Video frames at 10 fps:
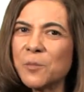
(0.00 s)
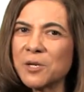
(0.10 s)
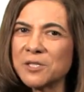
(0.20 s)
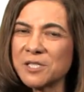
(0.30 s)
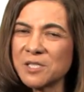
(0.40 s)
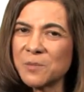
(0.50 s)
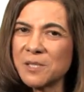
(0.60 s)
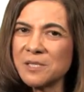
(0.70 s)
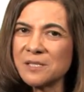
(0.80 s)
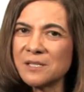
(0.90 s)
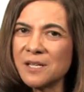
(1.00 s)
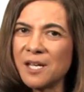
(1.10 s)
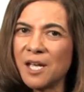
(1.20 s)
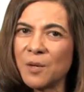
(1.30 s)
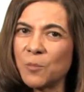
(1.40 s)
participants
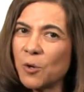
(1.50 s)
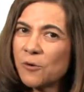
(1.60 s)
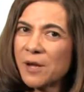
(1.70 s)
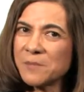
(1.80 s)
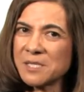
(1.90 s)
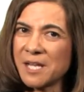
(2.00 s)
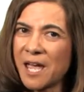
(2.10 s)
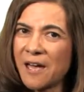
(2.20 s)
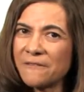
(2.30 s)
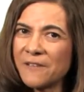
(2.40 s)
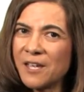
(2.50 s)
and program staff